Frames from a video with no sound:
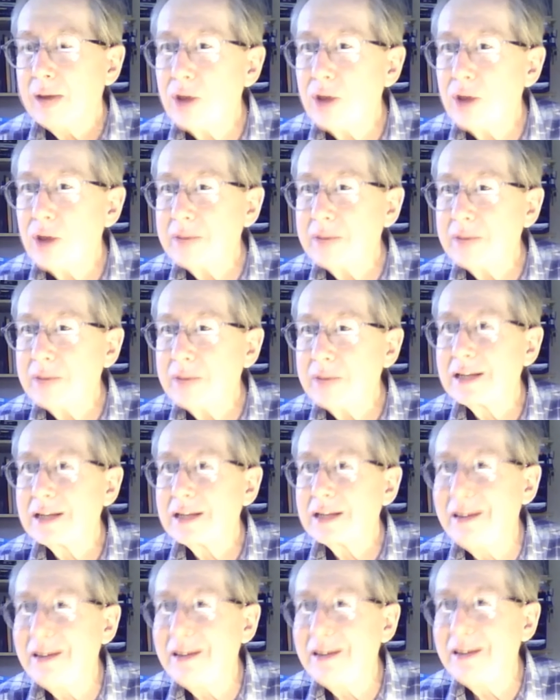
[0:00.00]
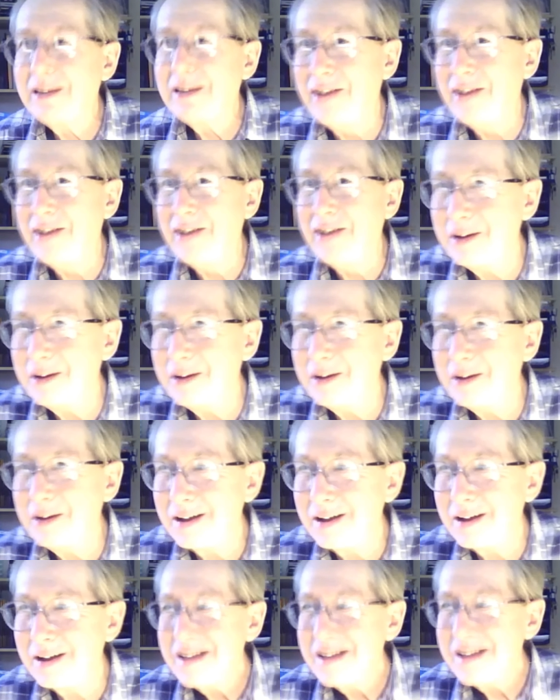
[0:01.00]
I'm going to leave.
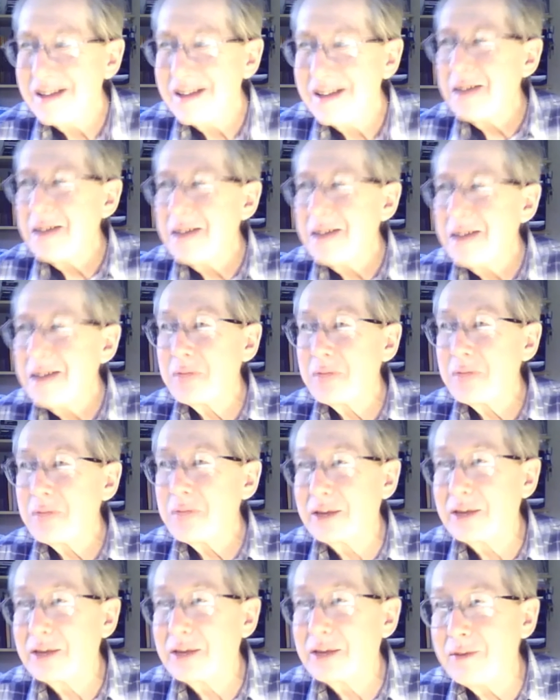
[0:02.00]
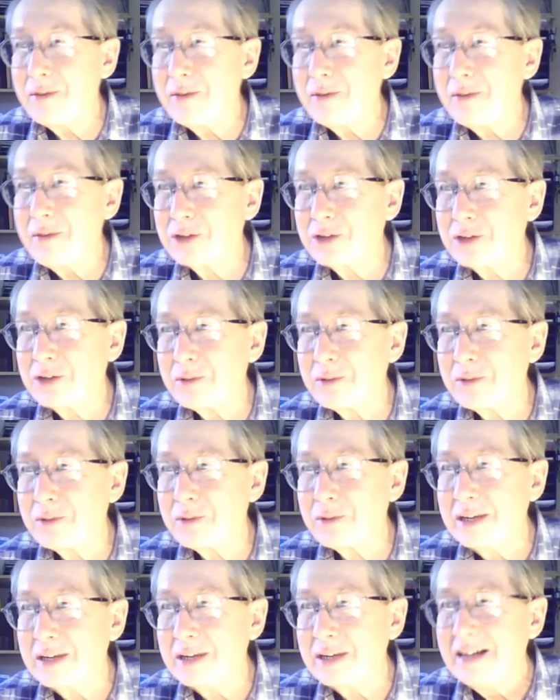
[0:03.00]
But thank you very much for everybody.
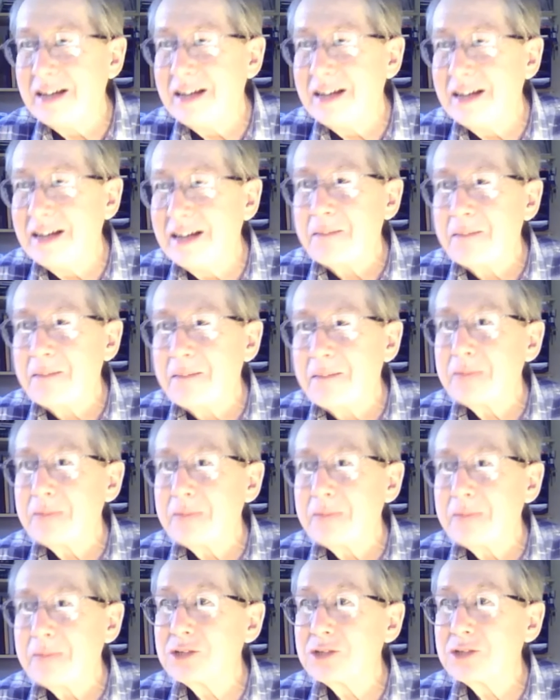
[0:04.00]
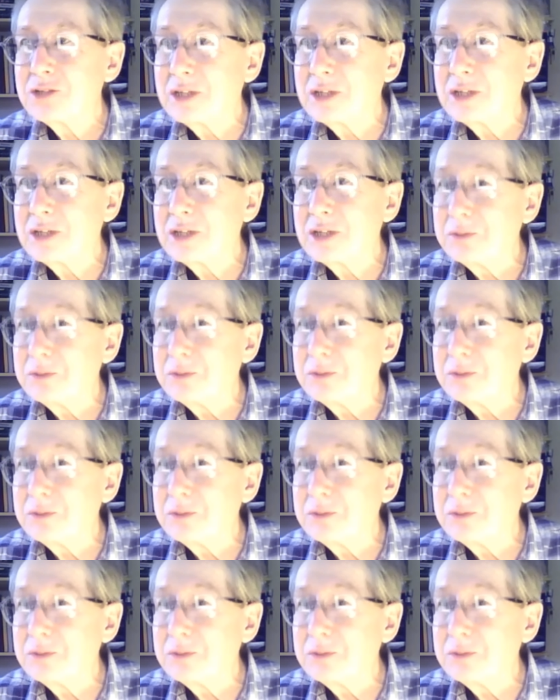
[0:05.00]
It was really good.